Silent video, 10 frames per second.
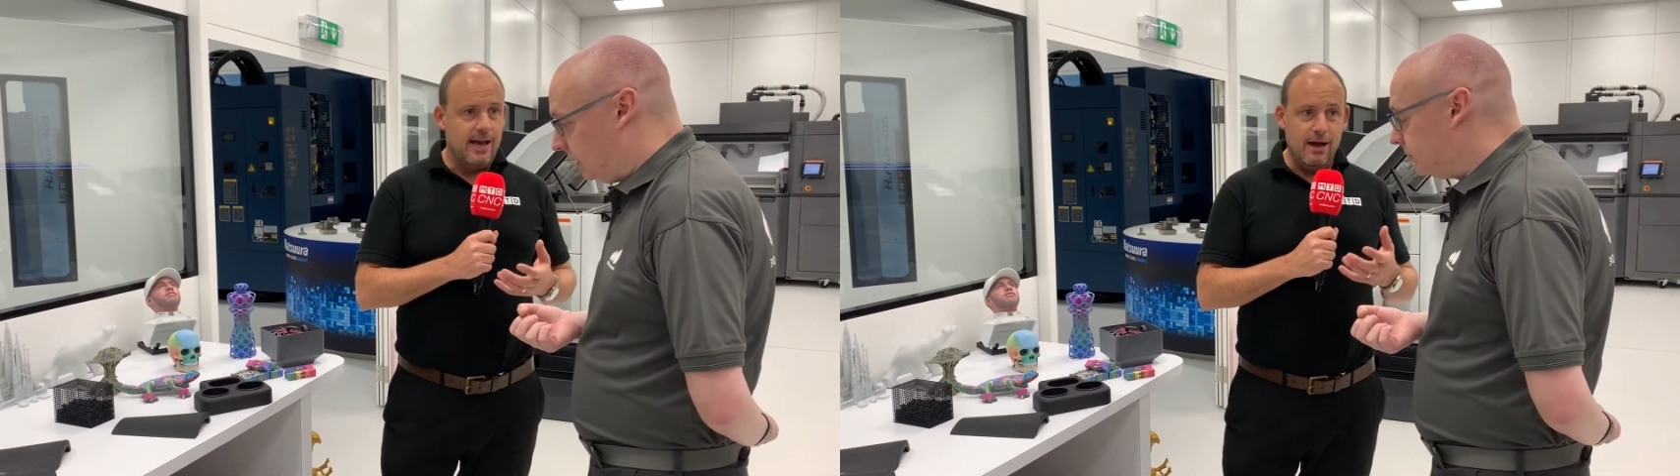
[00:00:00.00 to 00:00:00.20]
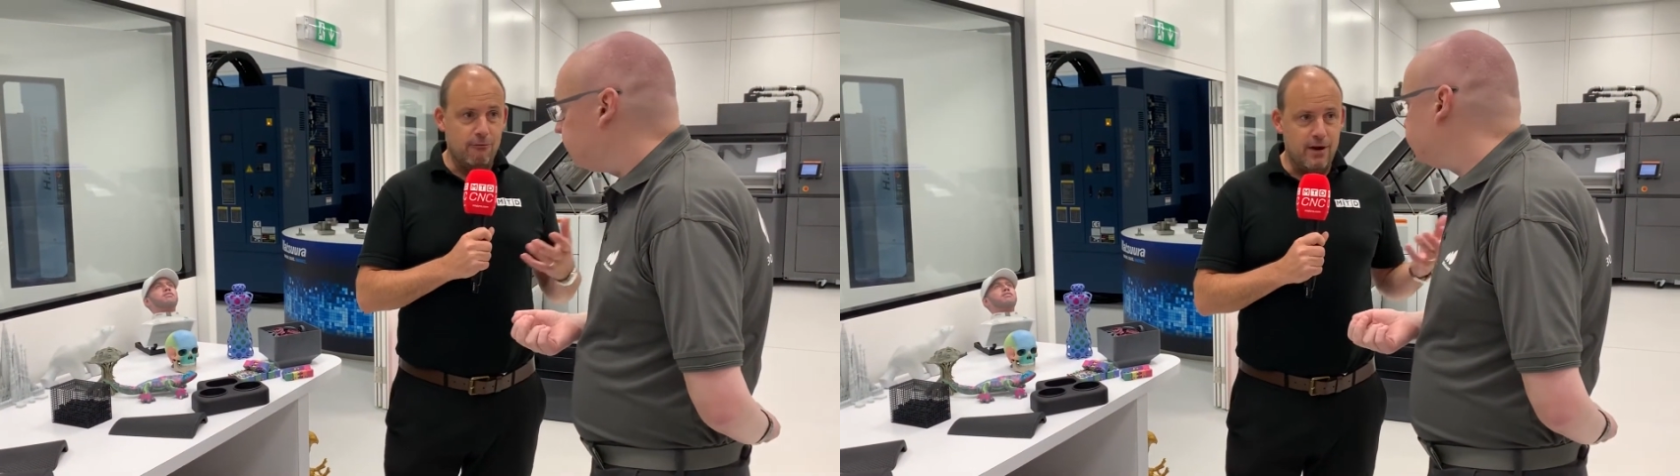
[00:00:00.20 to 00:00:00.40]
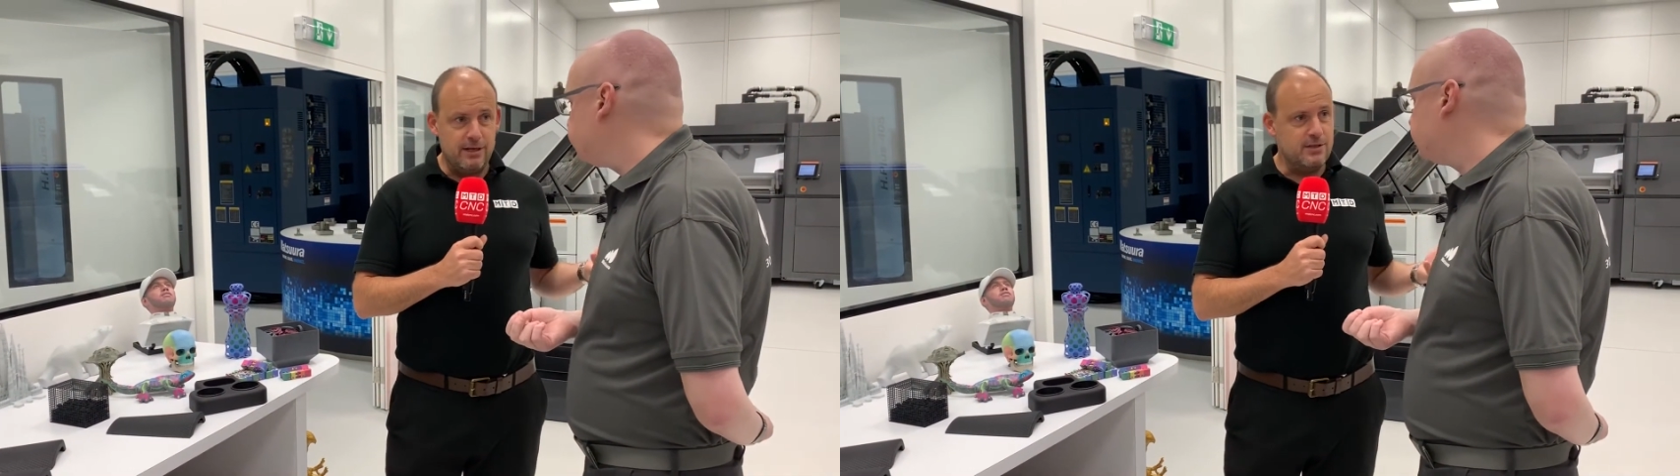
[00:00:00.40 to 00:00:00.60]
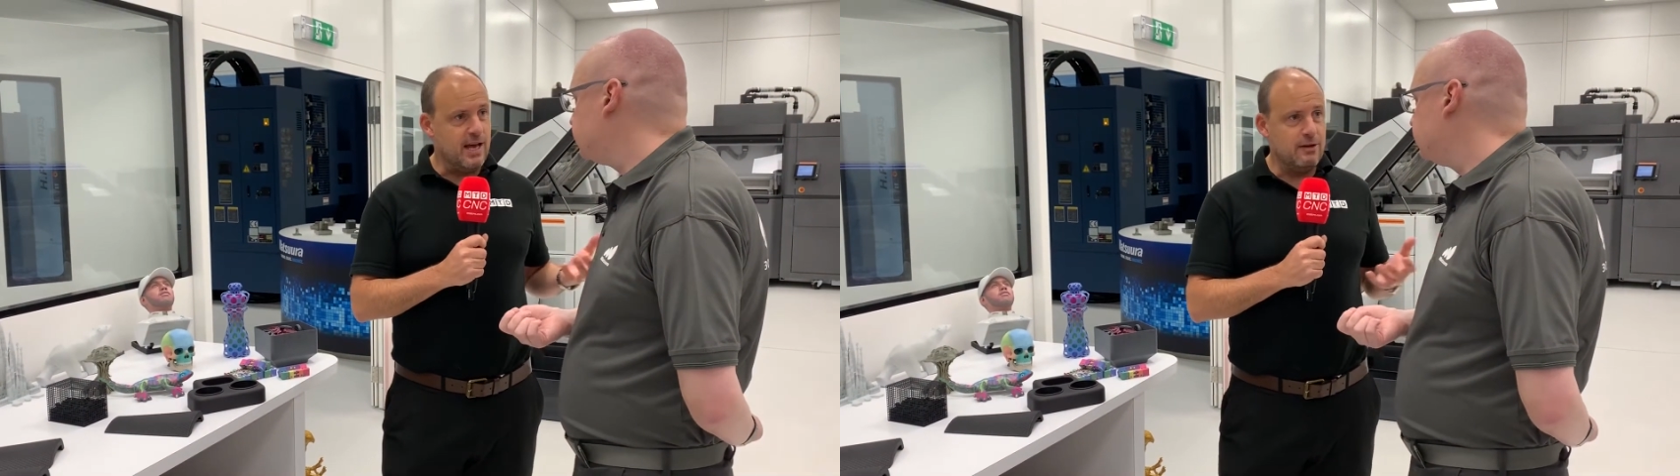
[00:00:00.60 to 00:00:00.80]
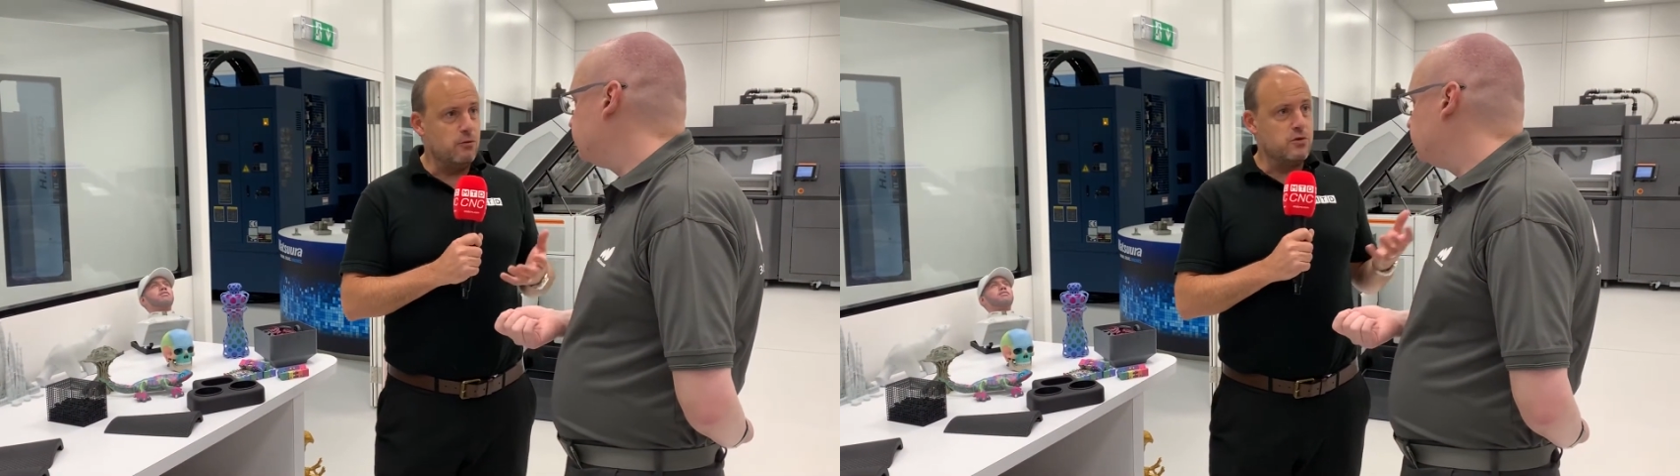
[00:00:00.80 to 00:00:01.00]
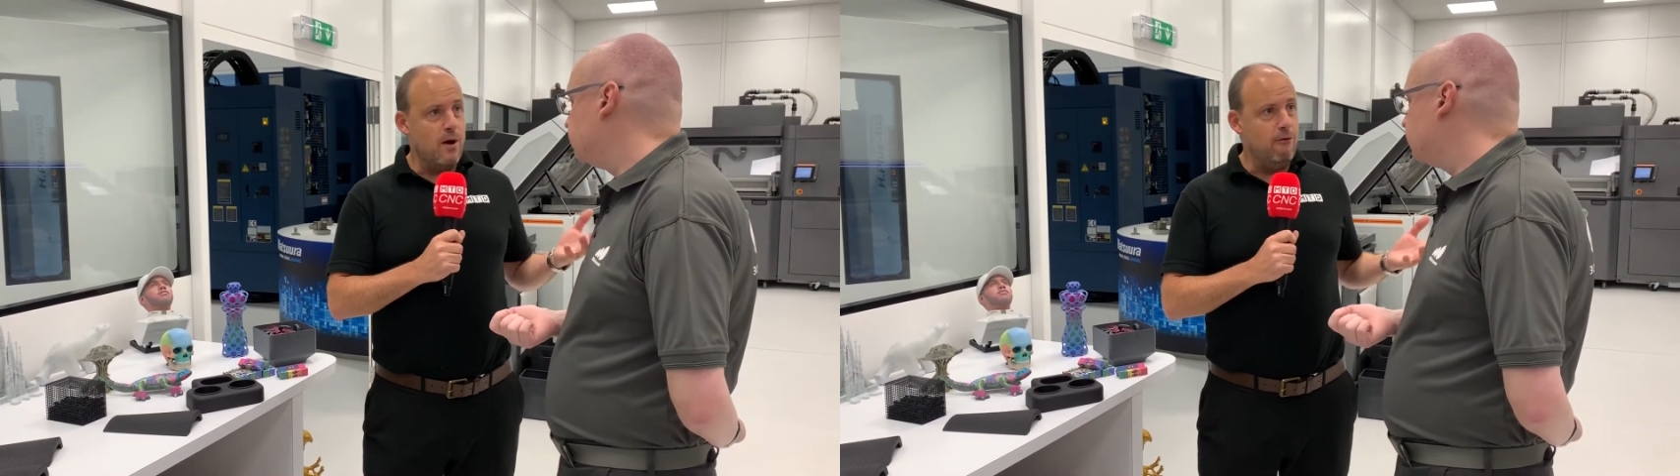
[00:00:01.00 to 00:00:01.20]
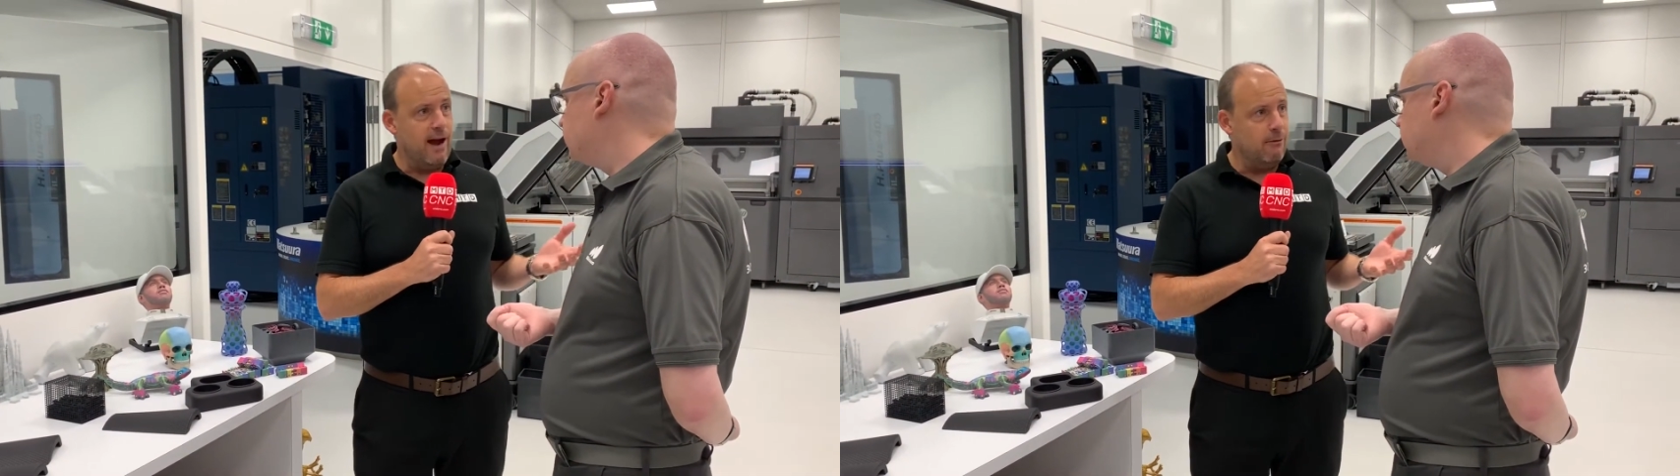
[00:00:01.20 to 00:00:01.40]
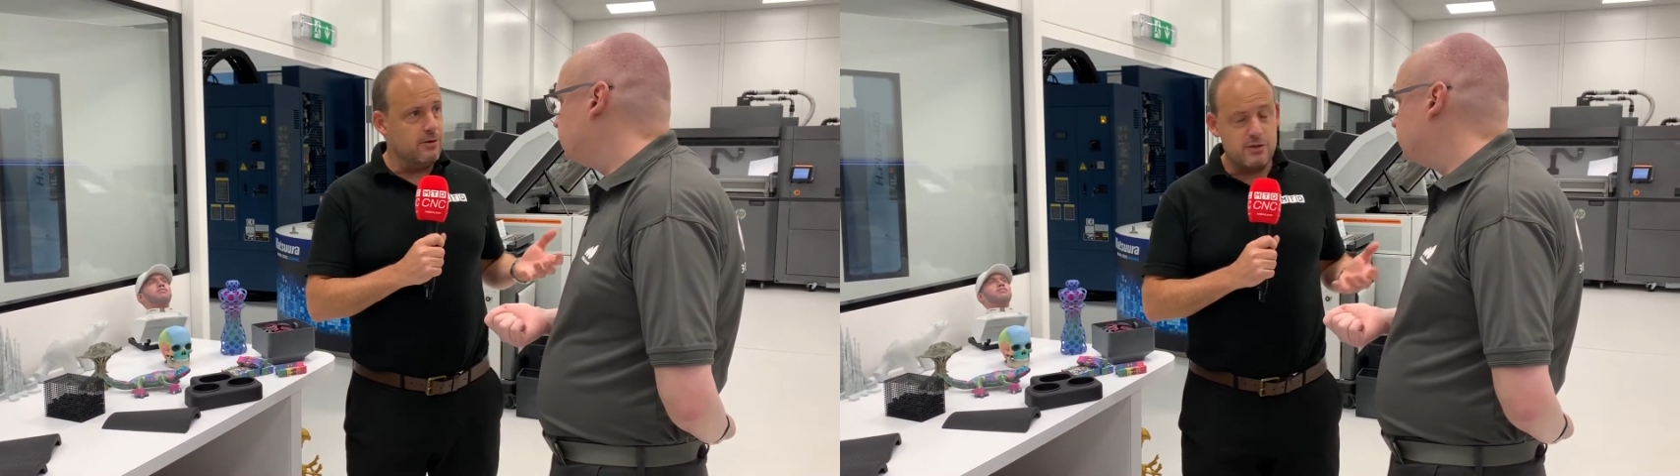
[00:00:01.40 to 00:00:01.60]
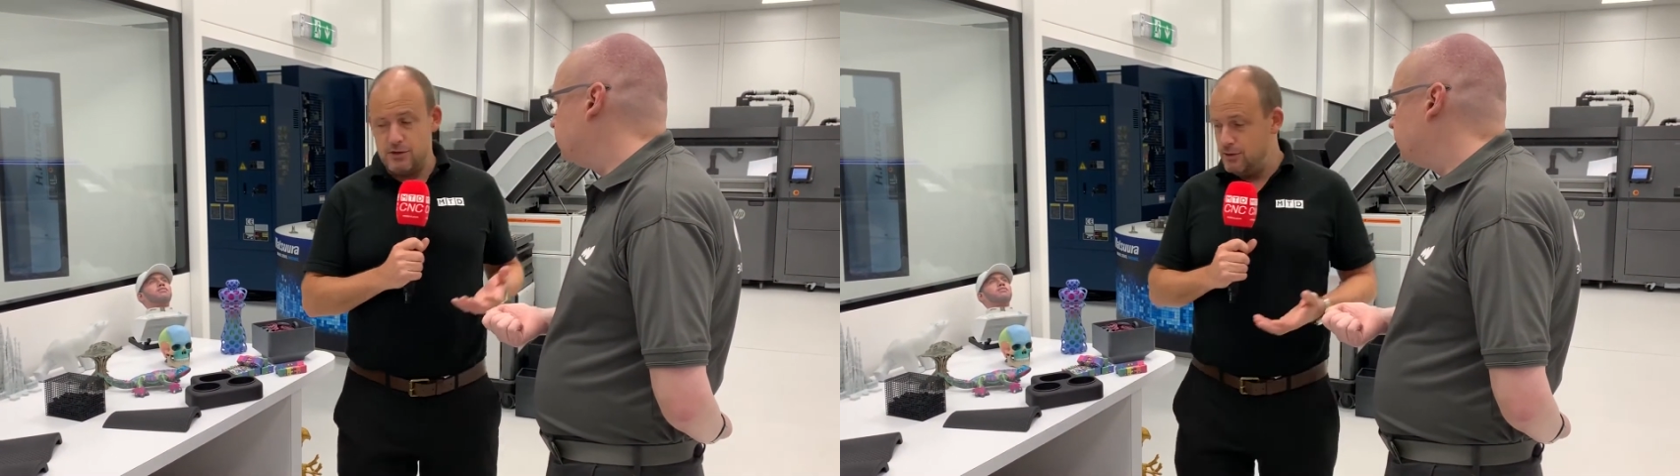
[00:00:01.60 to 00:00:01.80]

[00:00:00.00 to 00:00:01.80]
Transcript: It'll run in 10 or 12 hours, and